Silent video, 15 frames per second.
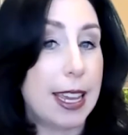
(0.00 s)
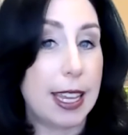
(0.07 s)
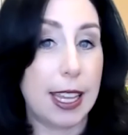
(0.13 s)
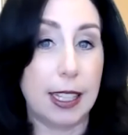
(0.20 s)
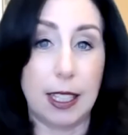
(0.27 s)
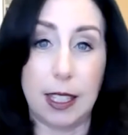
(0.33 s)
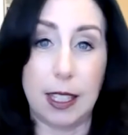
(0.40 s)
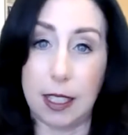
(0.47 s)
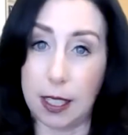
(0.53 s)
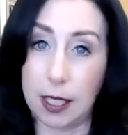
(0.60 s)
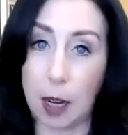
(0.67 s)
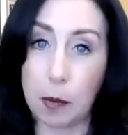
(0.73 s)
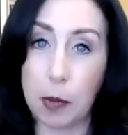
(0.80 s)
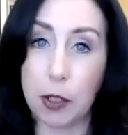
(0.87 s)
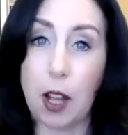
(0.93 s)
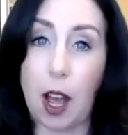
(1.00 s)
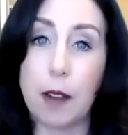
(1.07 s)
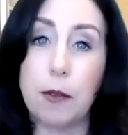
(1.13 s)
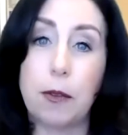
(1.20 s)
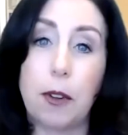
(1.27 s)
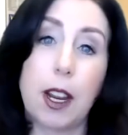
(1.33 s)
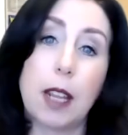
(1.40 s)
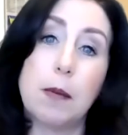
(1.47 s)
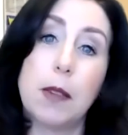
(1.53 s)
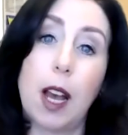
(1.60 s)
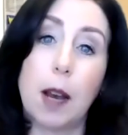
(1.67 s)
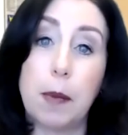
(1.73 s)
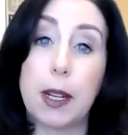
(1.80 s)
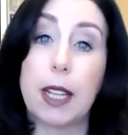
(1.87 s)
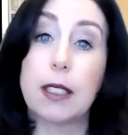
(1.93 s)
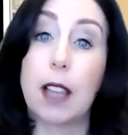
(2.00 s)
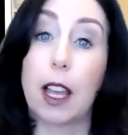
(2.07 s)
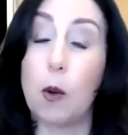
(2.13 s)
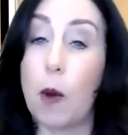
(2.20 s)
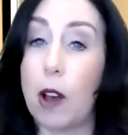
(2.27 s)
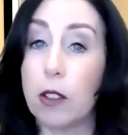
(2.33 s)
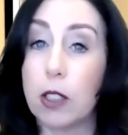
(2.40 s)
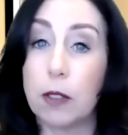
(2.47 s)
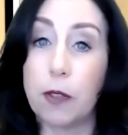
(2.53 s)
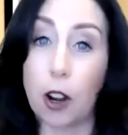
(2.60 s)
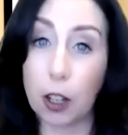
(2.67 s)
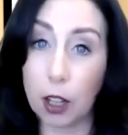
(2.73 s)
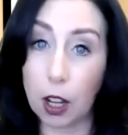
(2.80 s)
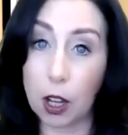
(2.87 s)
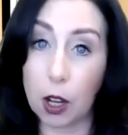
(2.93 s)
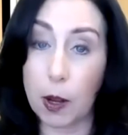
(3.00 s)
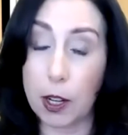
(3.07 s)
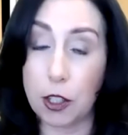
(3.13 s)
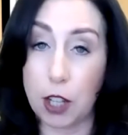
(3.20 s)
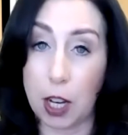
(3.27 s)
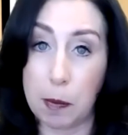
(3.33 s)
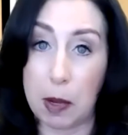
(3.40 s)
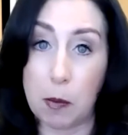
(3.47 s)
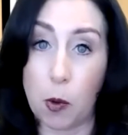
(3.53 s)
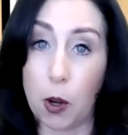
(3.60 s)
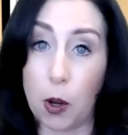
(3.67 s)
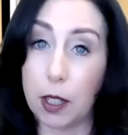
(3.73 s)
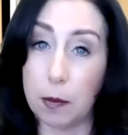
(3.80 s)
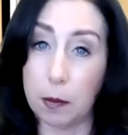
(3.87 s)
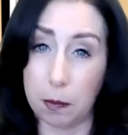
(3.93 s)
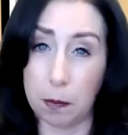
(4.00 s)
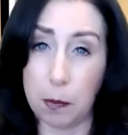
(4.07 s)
Into the December timeframe, companies like Wells Fargo and J.P. Morgan